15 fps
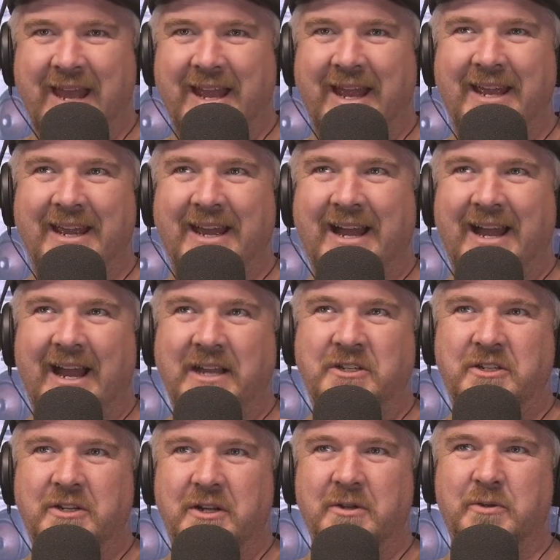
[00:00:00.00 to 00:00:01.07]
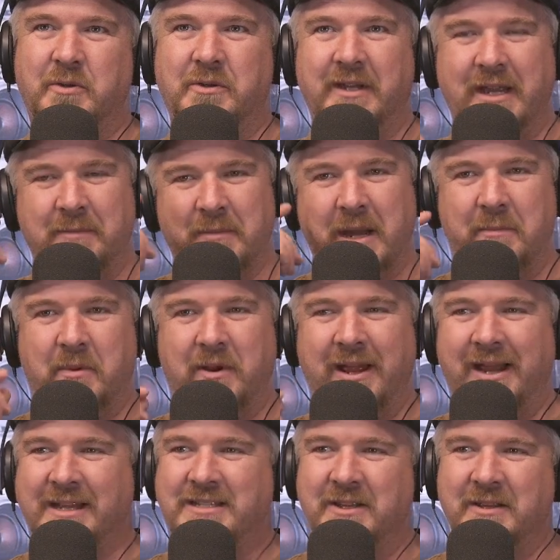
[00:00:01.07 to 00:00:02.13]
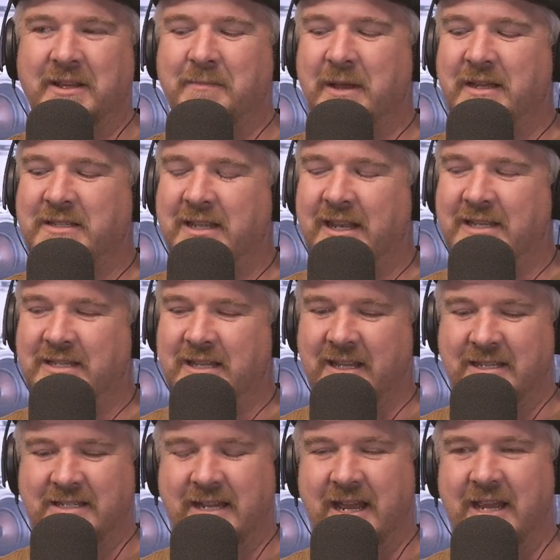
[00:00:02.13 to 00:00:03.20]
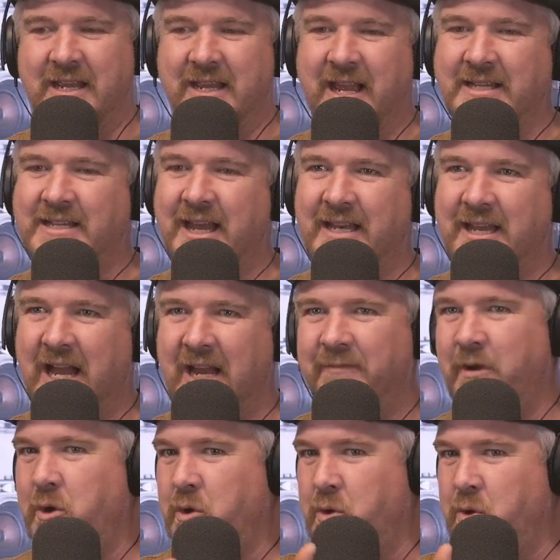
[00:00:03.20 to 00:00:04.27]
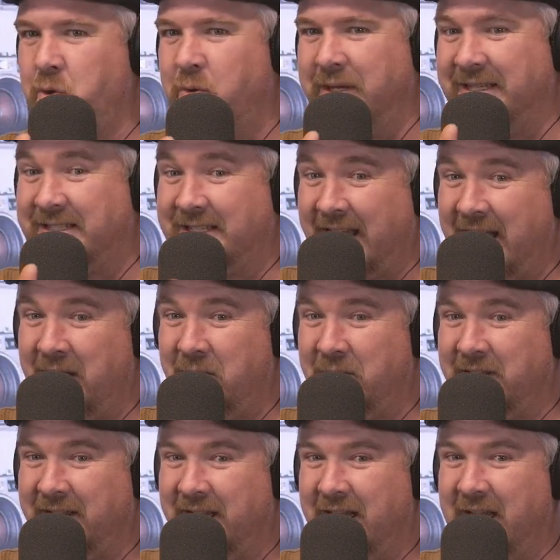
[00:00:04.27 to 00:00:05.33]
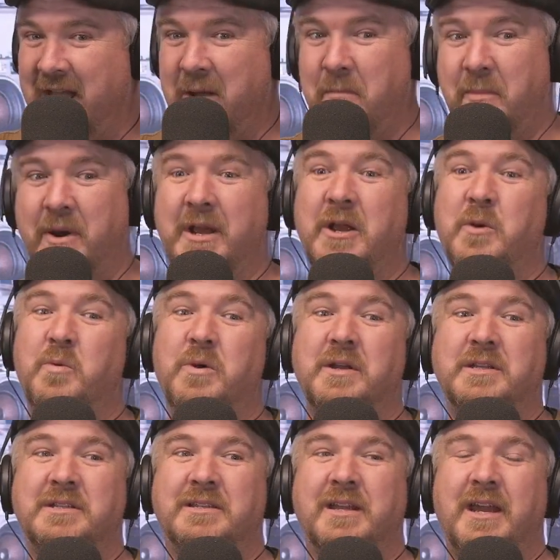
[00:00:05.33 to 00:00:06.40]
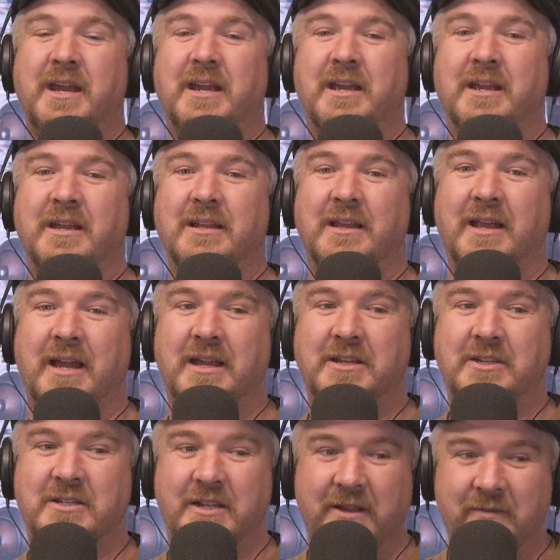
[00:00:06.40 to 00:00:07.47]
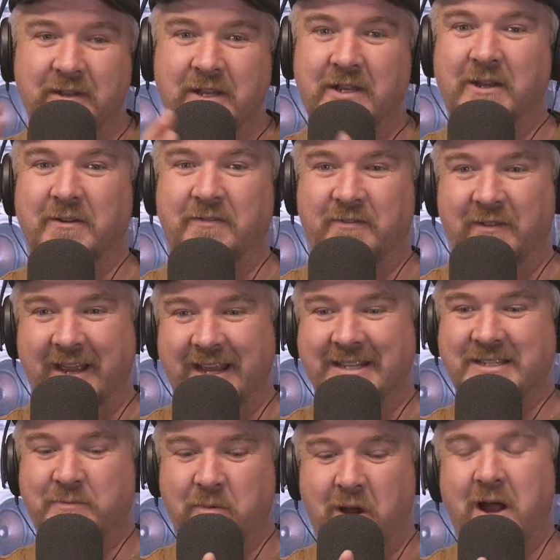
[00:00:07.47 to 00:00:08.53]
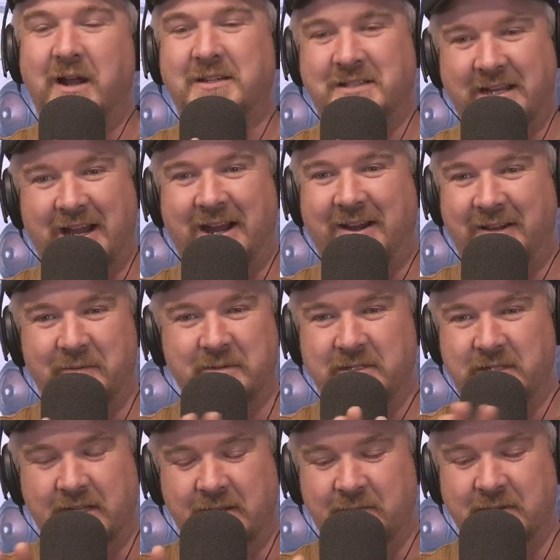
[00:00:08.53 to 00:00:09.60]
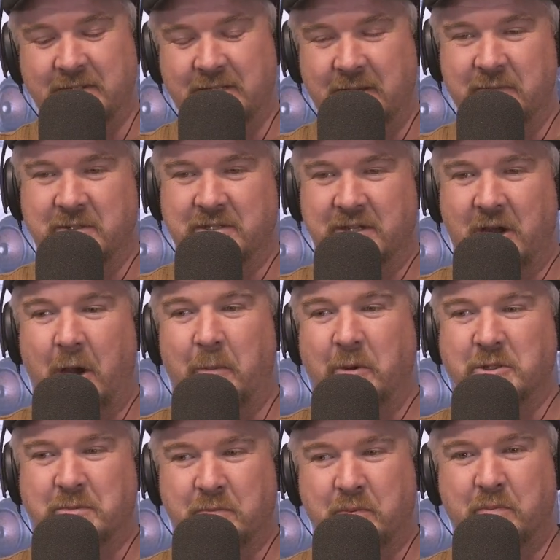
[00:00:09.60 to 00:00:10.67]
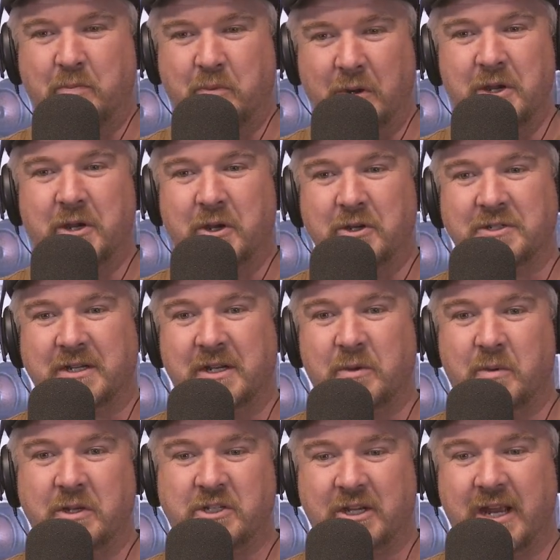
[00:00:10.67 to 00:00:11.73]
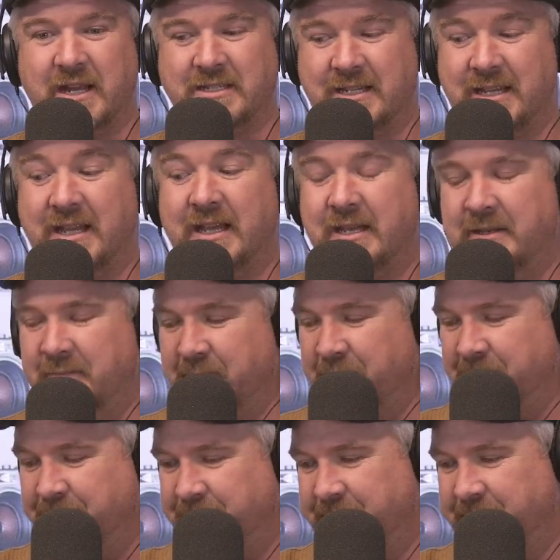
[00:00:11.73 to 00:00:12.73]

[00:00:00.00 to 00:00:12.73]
And I chuckled in my brain. I still think about it to this day. You guys had kind of a Hootie sound, but it was like shove it in your face rock style. It was almost precursing to what you guys did.